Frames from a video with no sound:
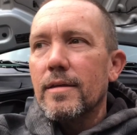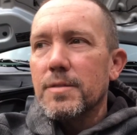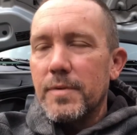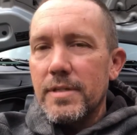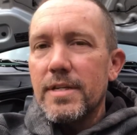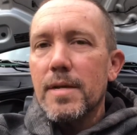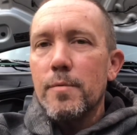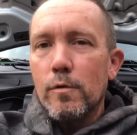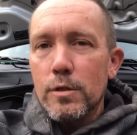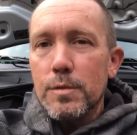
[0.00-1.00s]
SpeedTech
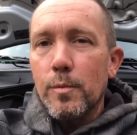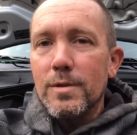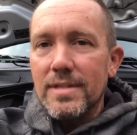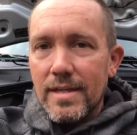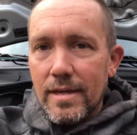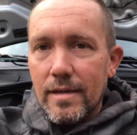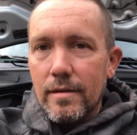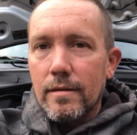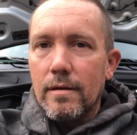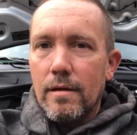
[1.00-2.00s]
Motorsports Inc
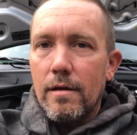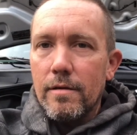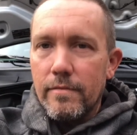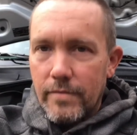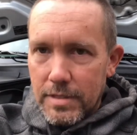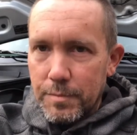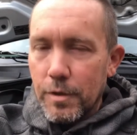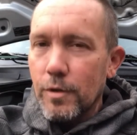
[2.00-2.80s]
on Facebook.